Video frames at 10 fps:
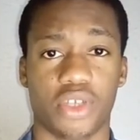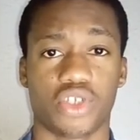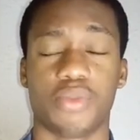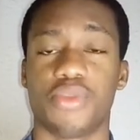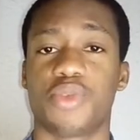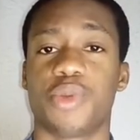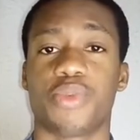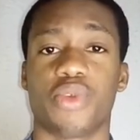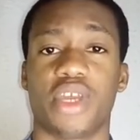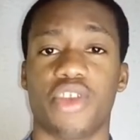So most
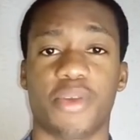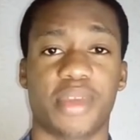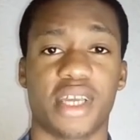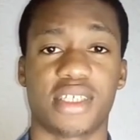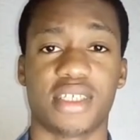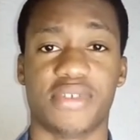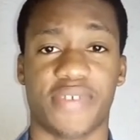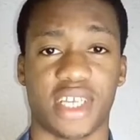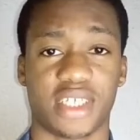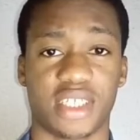people end up getting
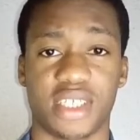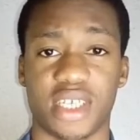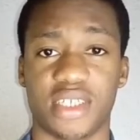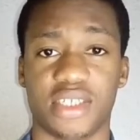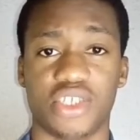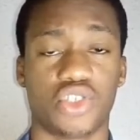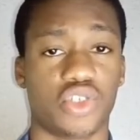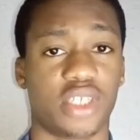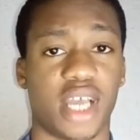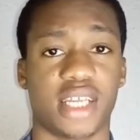devastated in
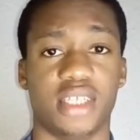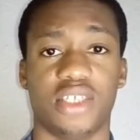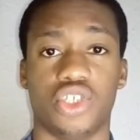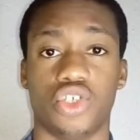issues like this.